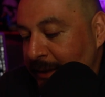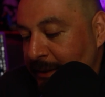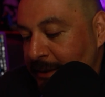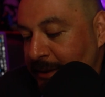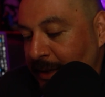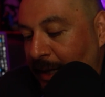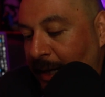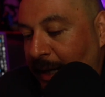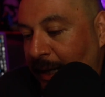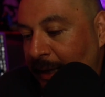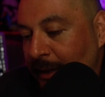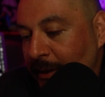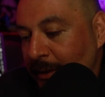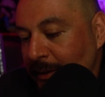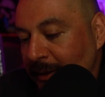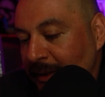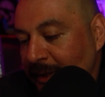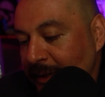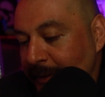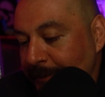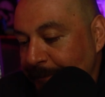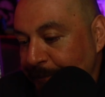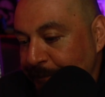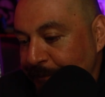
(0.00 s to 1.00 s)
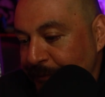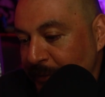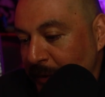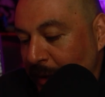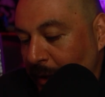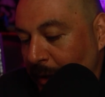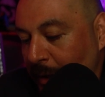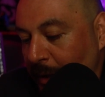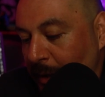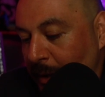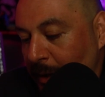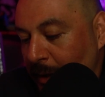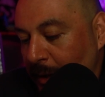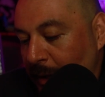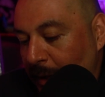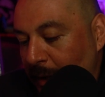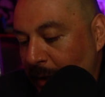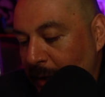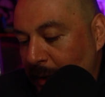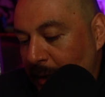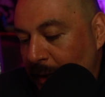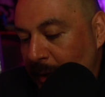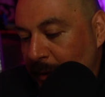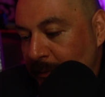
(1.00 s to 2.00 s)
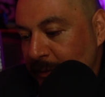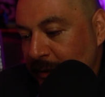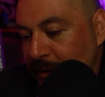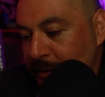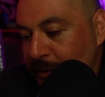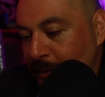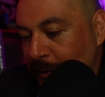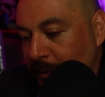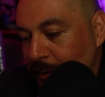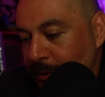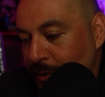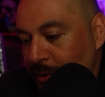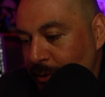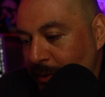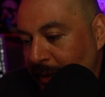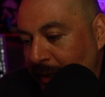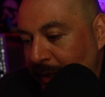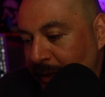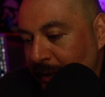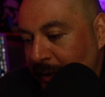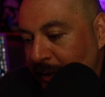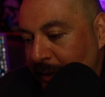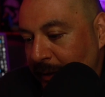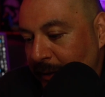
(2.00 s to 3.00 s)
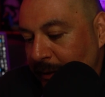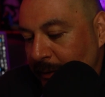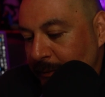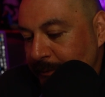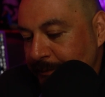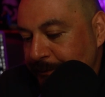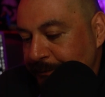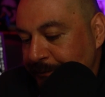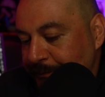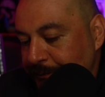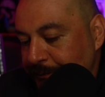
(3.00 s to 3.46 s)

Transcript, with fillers: entirely. Uh, let's go to trade here.